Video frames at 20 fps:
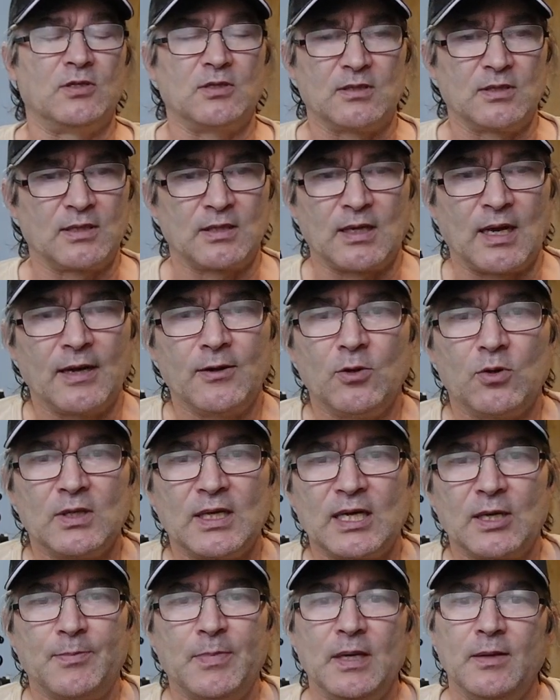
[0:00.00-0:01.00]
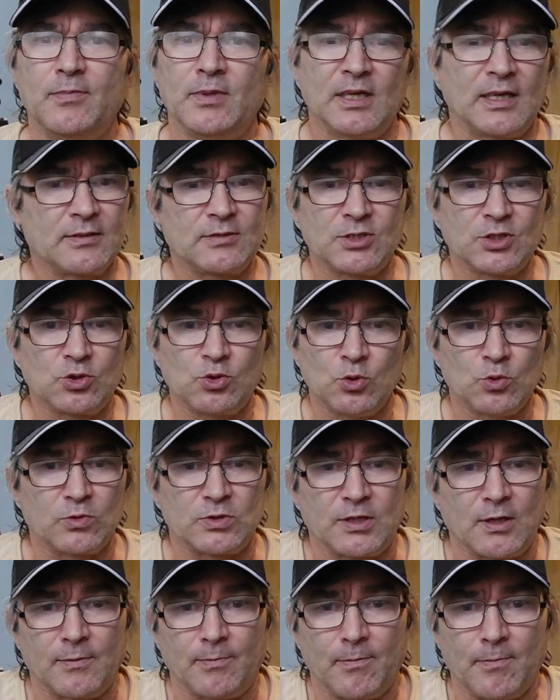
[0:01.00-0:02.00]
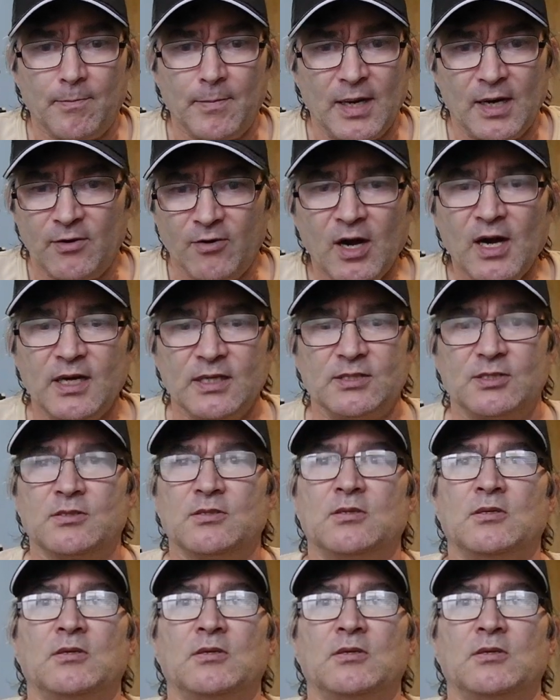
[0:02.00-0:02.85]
I know a lot of people that just do it with their bare eyes.